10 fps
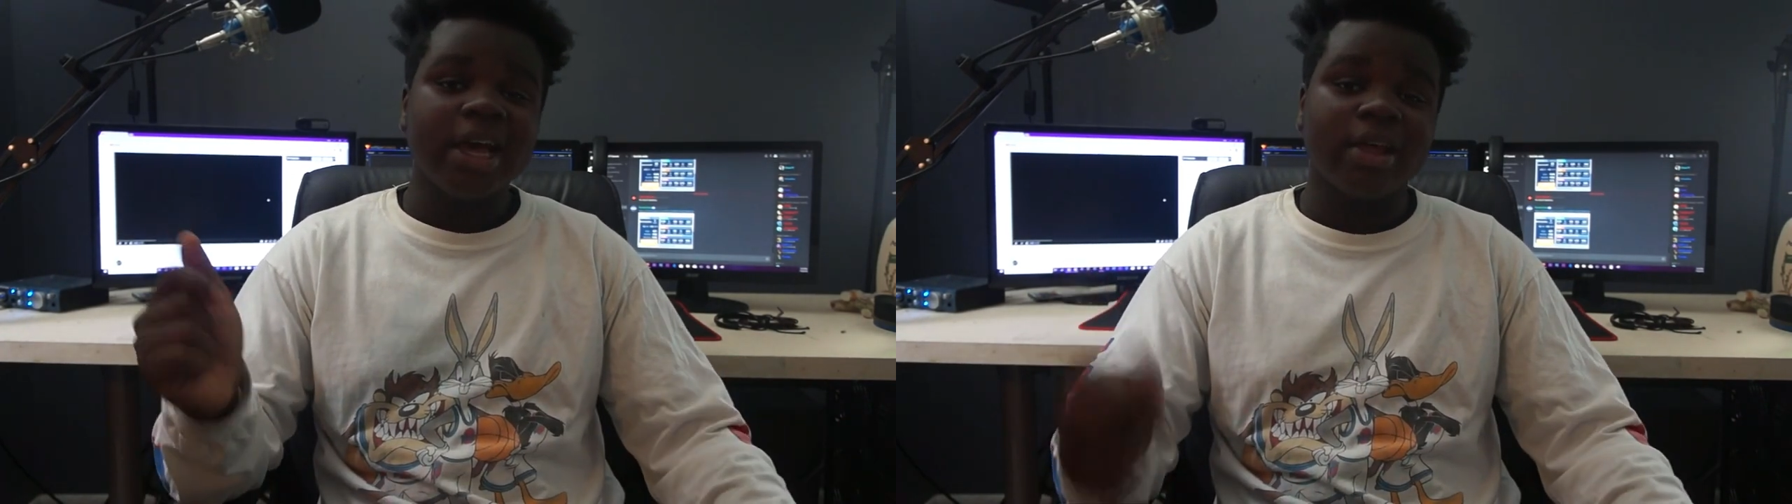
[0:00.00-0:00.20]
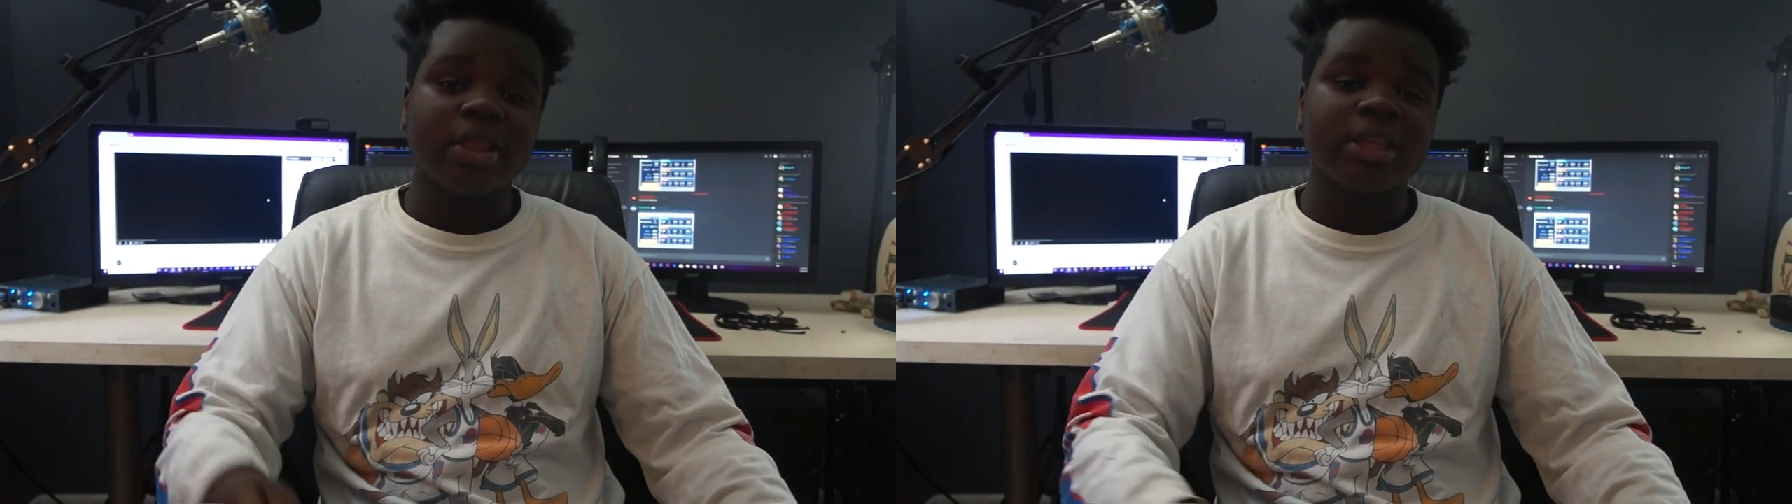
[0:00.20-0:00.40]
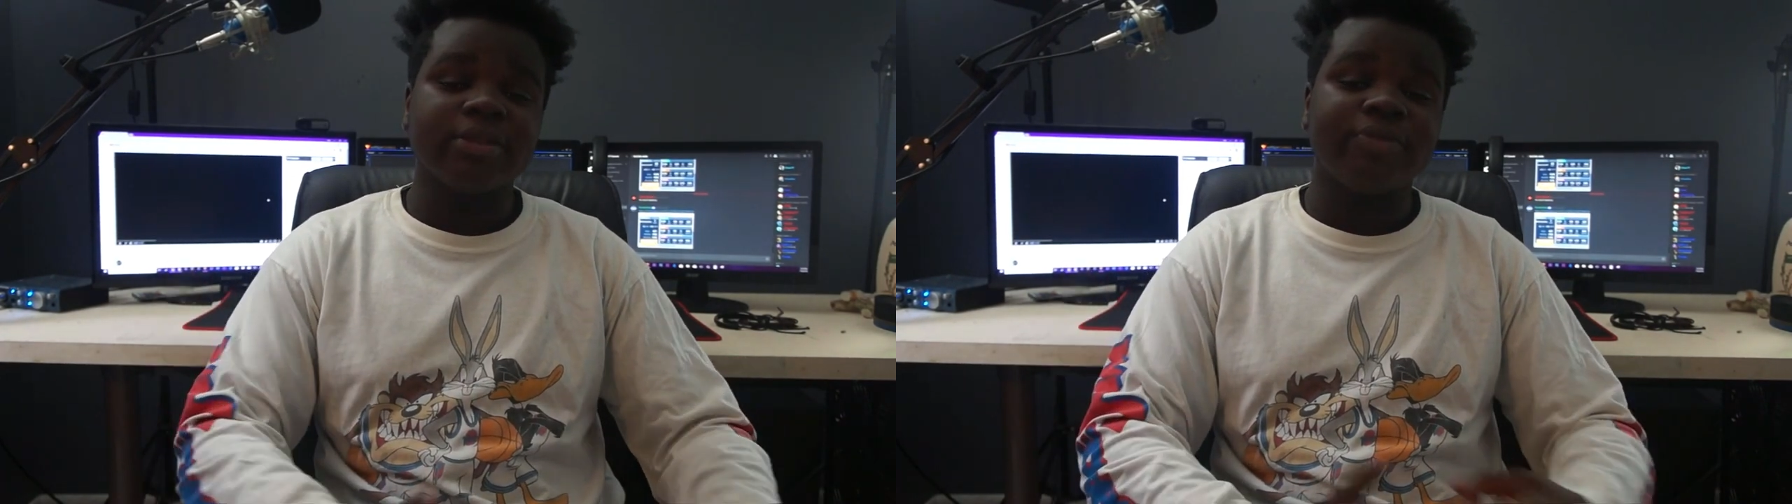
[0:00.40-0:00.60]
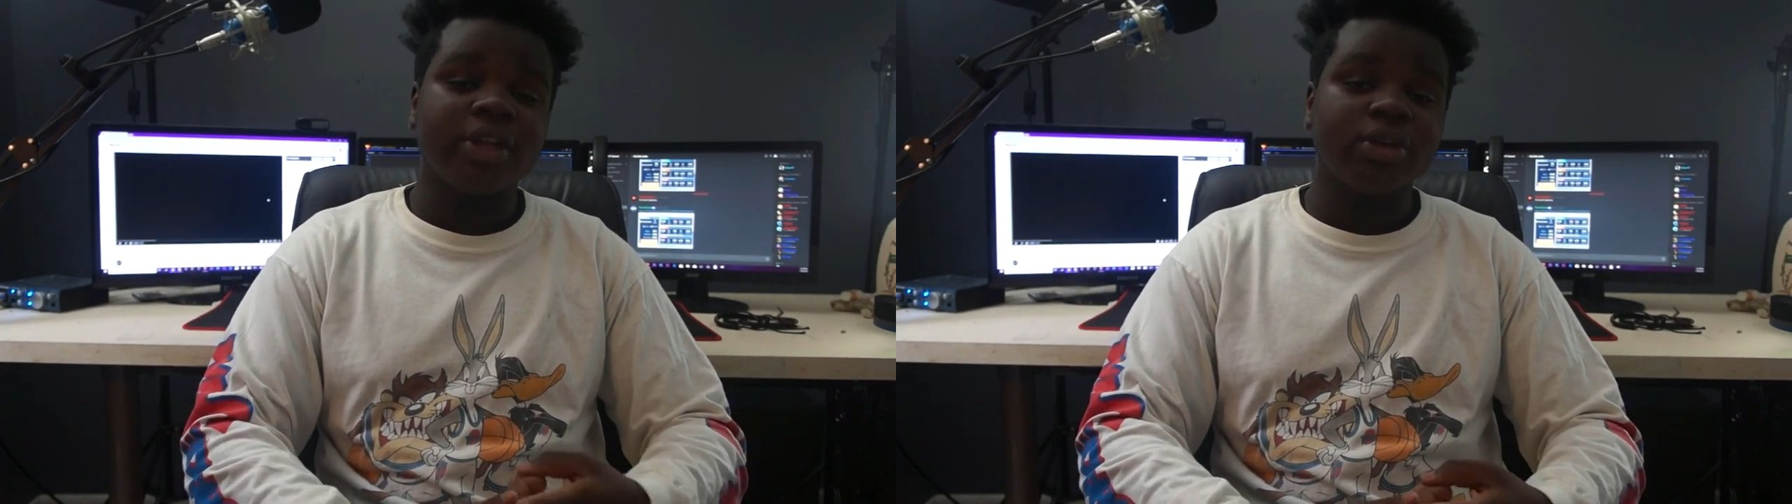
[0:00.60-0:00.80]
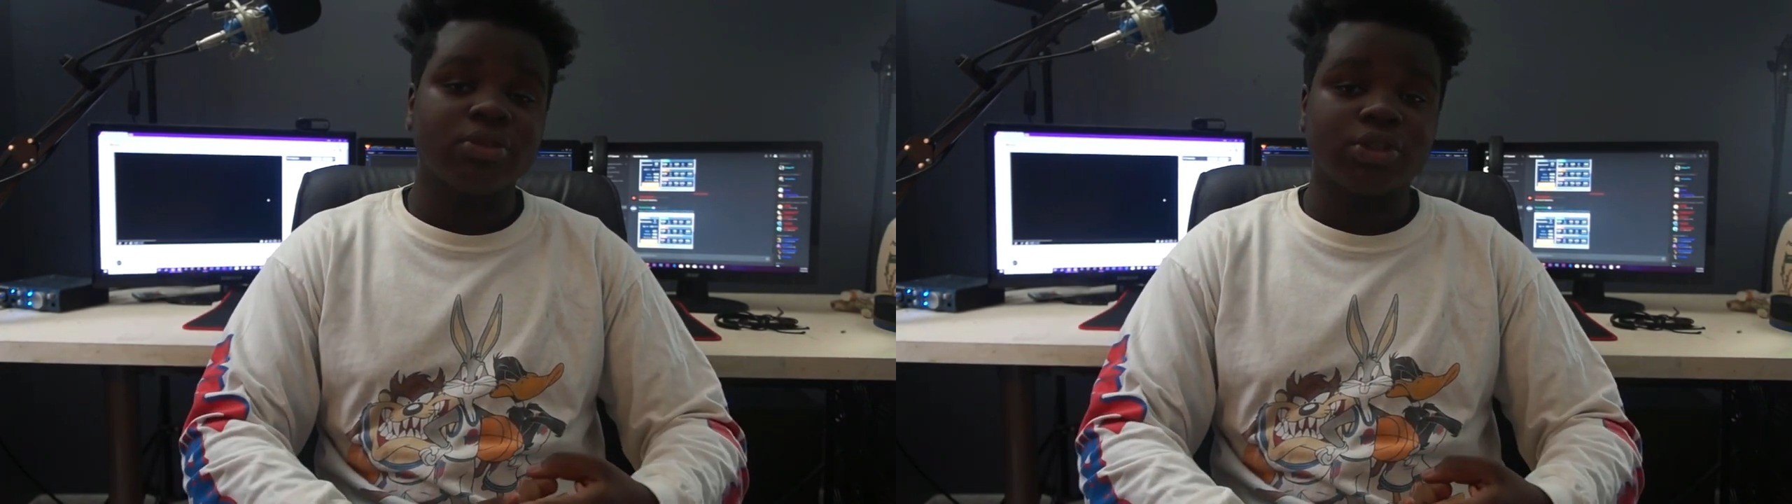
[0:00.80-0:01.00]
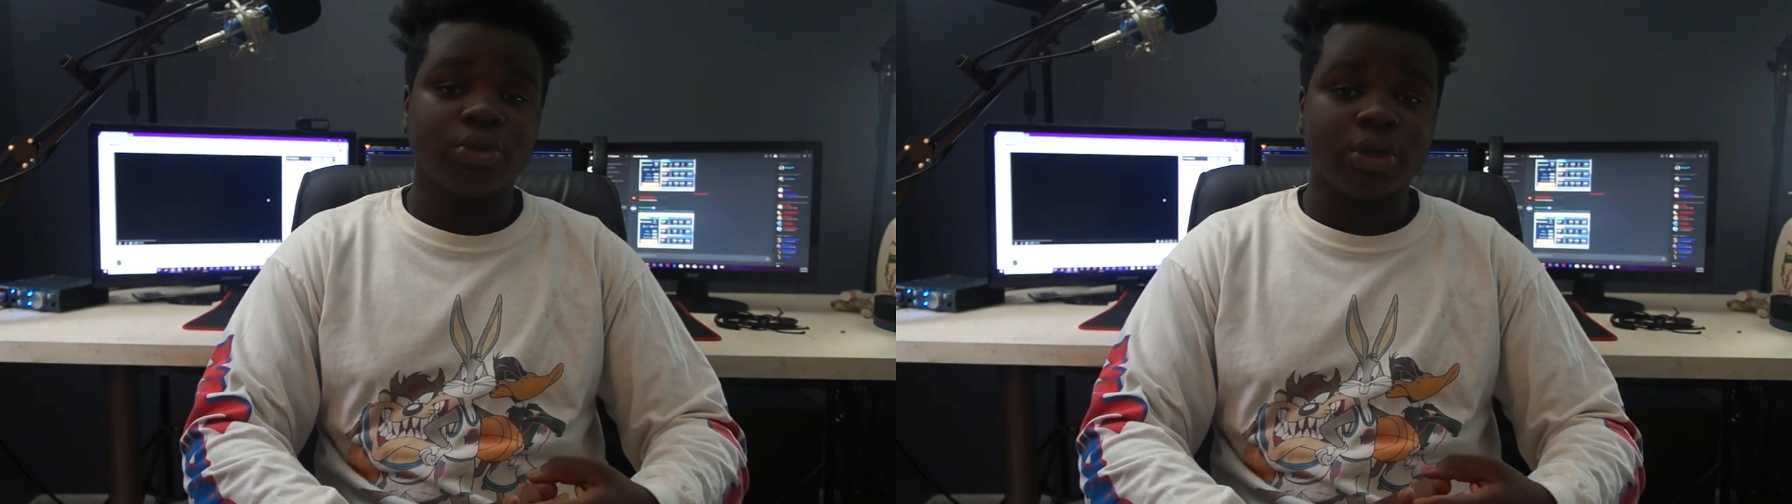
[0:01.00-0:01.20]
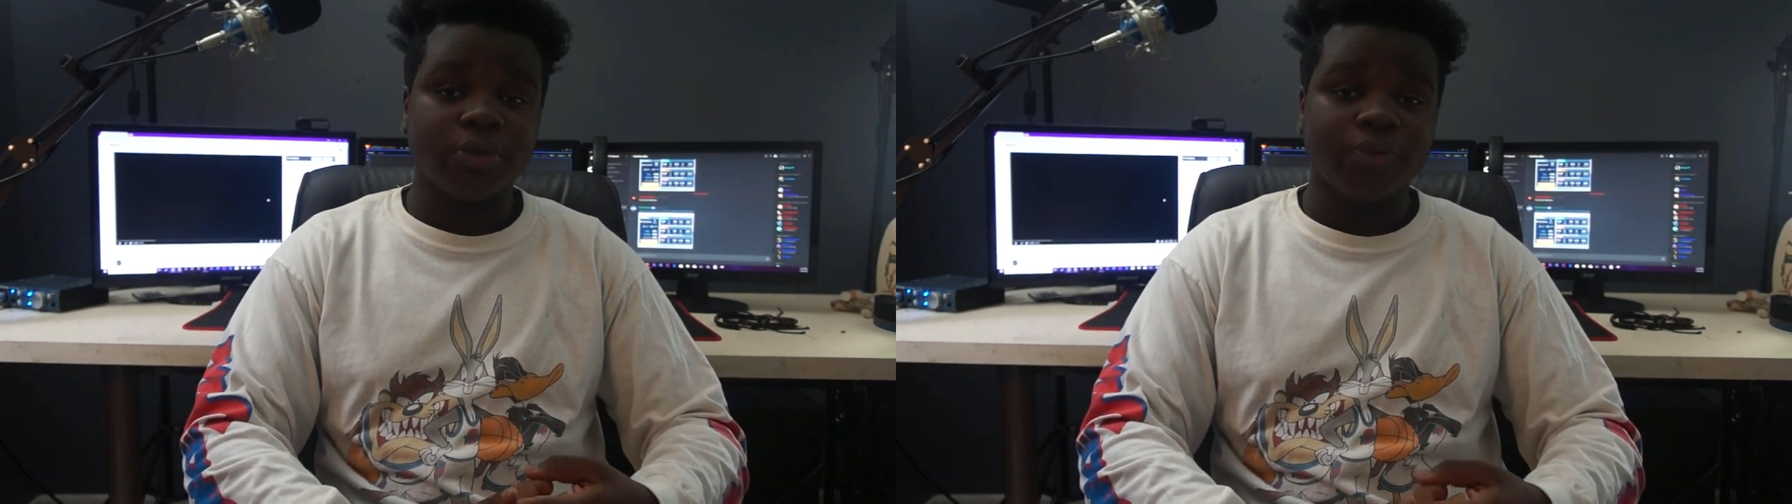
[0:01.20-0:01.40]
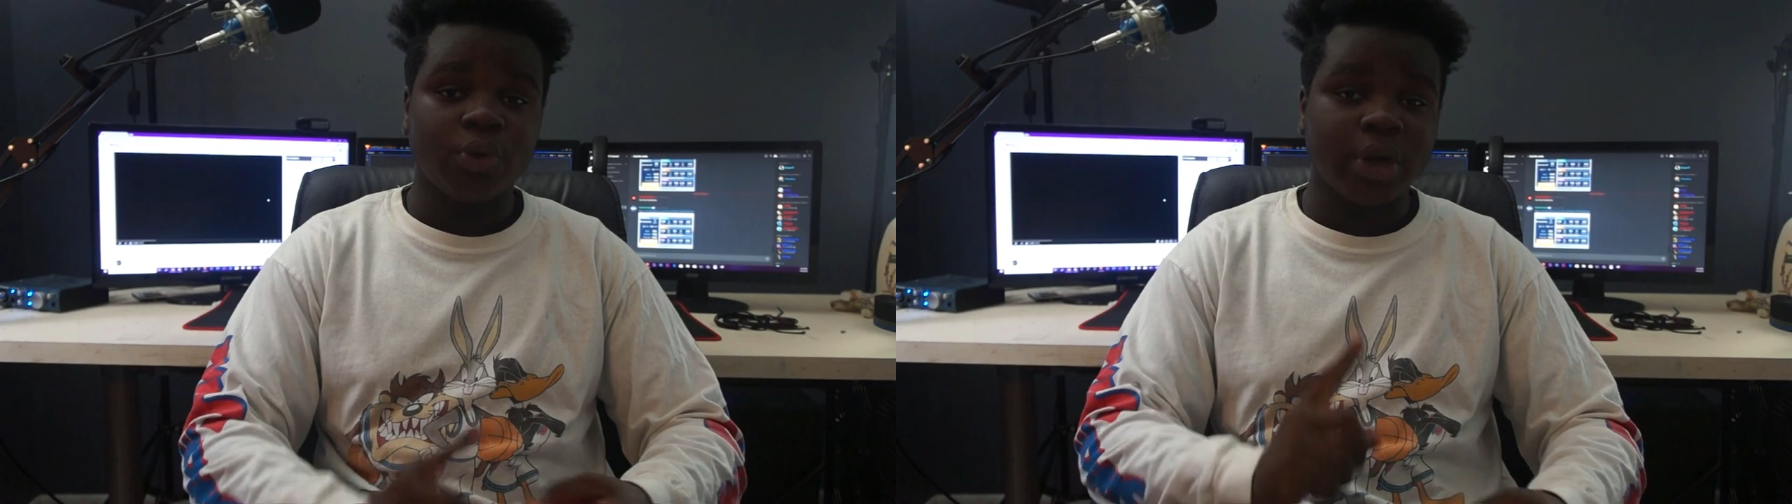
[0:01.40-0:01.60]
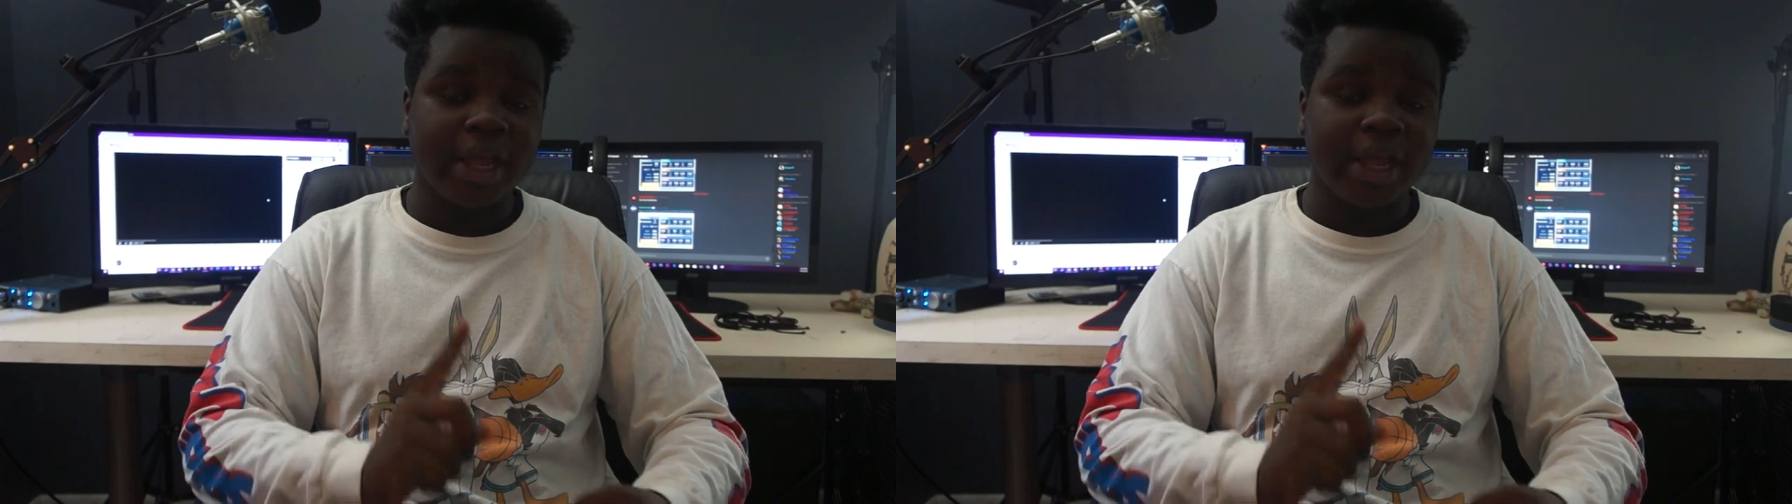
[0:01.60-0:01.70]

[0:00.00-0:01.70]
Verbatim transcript: I'll link the video tutorial for